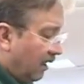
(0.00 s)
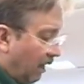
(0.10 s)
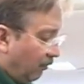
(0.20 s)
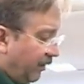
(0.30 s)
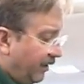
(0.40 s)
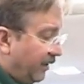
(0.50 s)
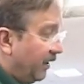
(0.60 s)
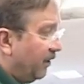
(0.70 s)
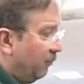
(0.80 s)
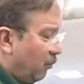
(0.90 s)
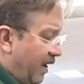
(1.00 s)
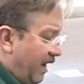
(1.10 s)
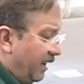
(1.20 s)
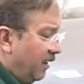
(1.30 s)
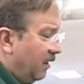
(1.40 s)
I wanted to get it
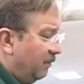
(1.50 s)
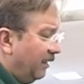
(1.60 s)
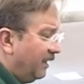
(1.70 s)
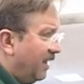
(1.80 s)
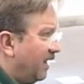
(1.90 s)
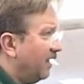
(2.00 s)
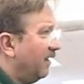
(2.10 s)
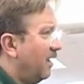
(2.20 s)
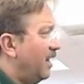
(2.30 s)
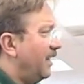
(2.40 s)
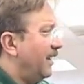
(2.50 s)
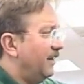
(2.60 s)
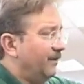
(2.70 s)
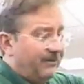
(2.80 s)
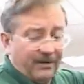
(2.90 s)
wet but not a lot
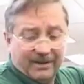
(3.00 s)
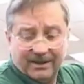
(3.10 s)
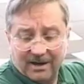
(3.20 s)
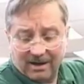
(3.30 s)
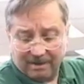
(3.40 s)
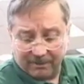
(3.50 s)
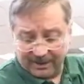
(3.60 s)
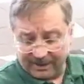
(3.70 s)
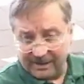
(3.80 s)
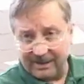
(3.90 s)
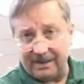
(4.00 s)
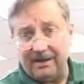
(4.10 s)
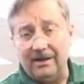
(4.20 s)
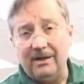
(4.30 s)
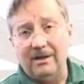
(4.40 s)
at the very top. And again,
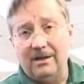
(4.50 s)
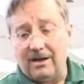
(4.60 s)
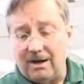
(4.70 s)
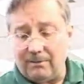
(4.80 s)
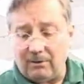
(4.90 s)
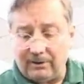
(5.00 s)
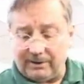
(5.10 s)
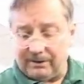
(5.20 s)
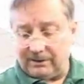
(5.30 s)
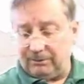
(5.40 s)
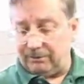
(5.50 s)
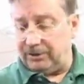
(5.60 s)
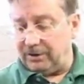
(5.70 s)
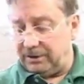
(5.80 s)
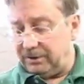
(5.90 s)
I'm holding this with
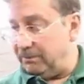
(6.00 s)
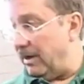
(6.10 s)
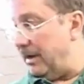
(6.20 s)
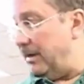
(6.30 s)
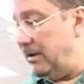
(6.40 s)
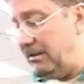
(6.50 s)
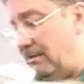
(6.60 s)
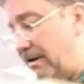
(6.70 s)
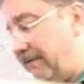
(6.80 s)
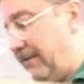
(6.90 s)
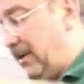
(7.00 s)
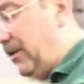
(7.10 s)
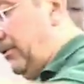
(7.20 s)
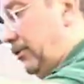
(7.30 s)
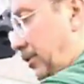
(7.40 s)
just my, my
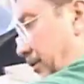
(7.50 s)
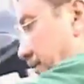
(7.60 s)
fingers.